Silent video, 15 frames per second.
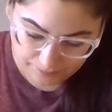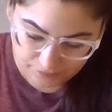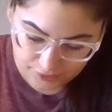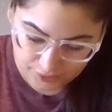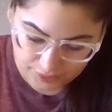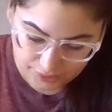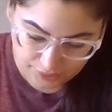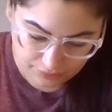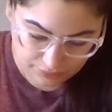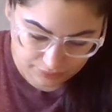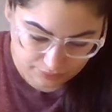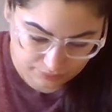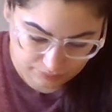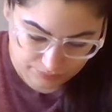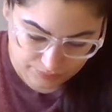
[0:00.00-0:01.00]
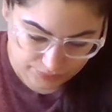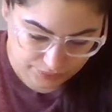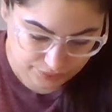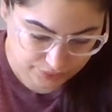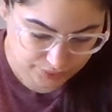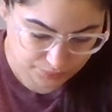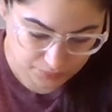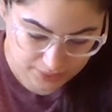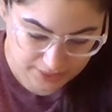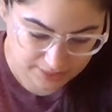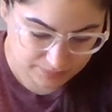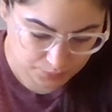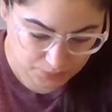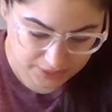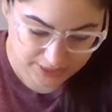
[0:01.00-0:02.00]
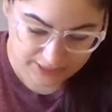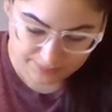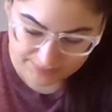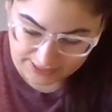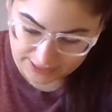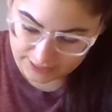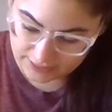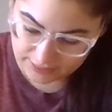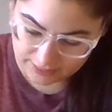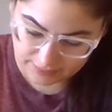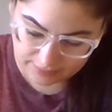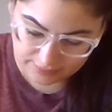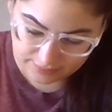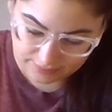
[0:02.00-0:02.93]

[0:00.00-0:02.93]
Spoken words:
Volumes, just 1 times 1 times 6.